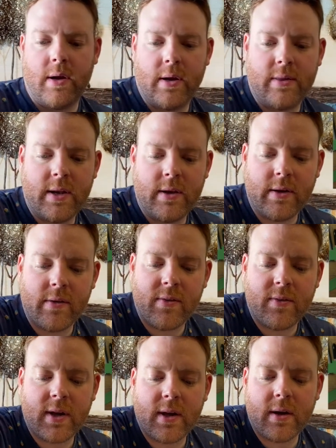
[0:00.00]
And then you can
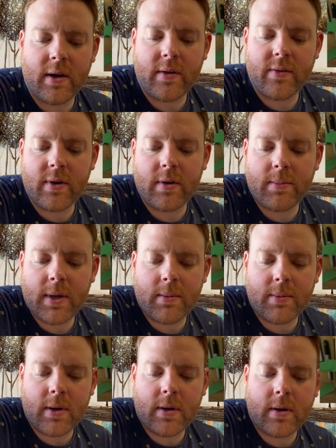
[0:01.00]
stick it onto your
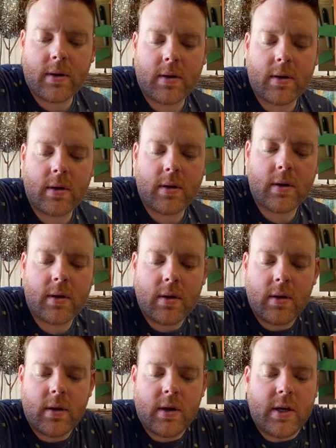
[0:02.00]
paper.
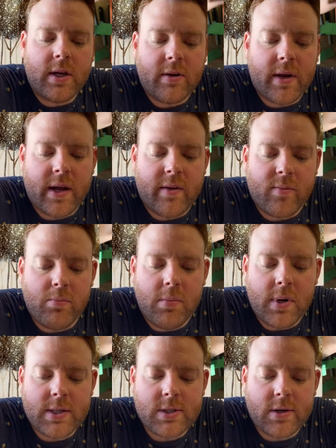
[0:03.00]
You can add as
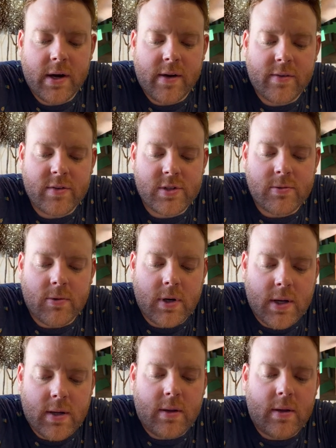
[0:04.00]
much grass as you
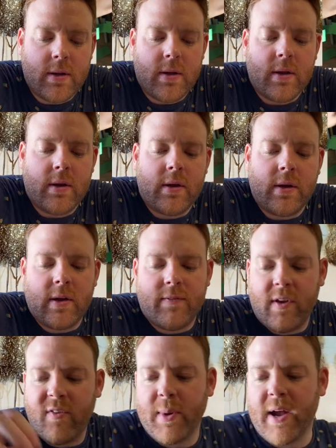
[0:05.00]
want. If
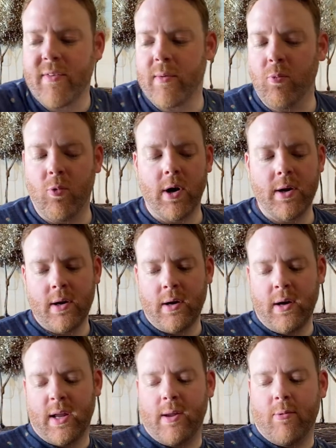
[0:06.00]
he's by some
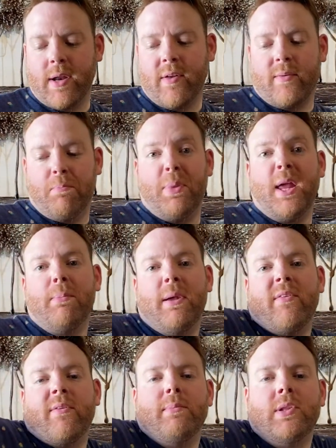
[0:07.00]
water and you want to use a big
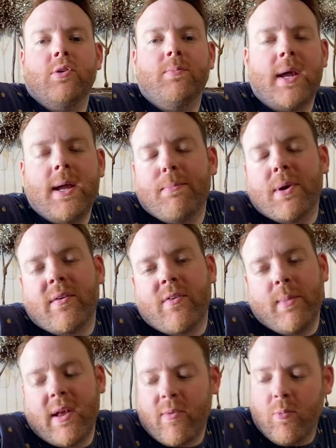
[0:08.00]
piece of blue paper to
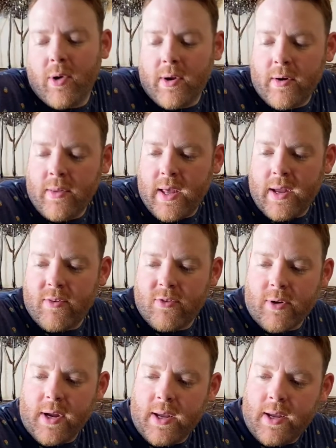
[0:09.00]
make some water that he's
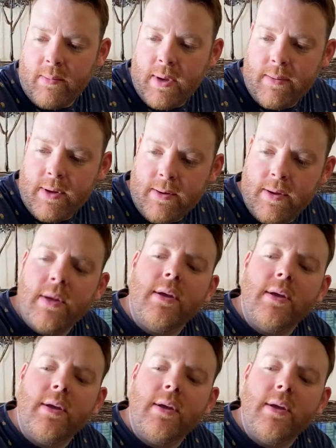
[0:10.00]
drinking, maybe,